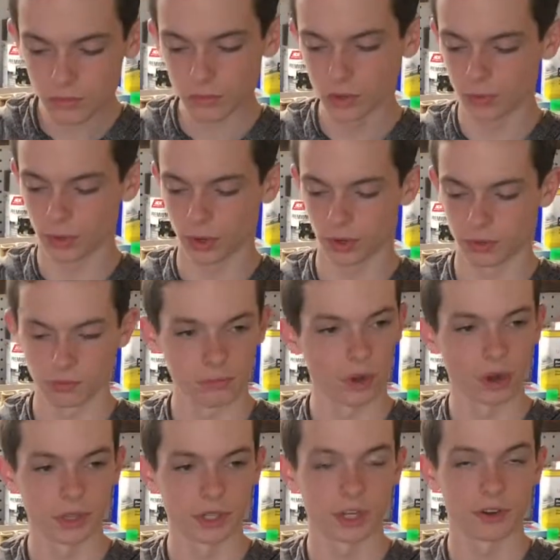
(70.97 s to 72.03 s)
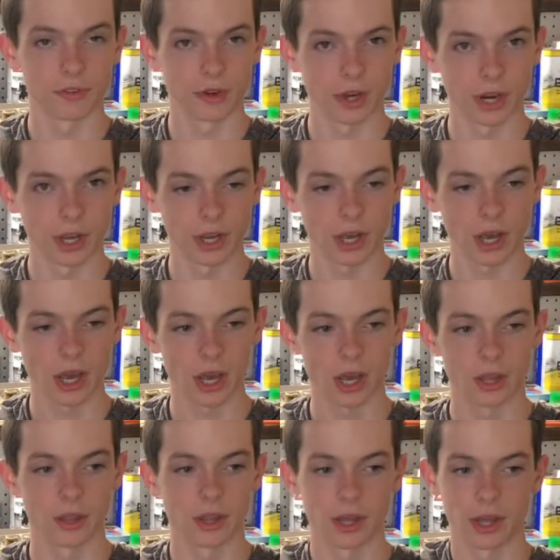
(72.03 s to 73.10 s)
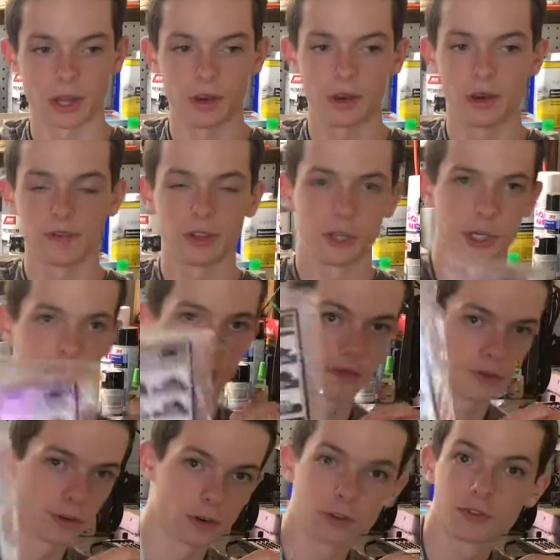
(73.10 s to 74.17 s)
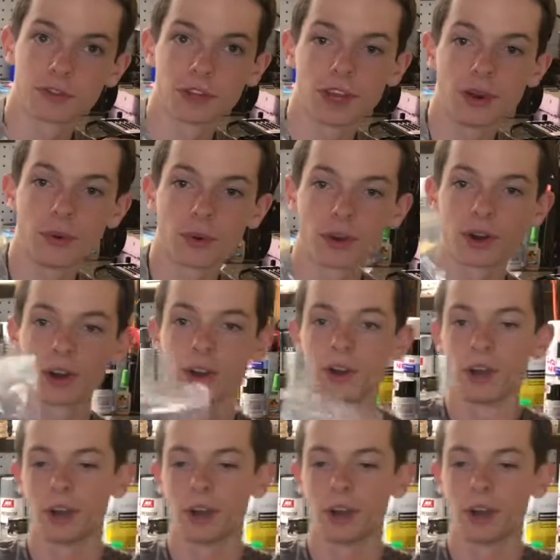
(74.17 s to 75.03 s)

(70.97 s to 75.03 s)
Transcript: for all the stuff you're getting, and then you have the German force for late war.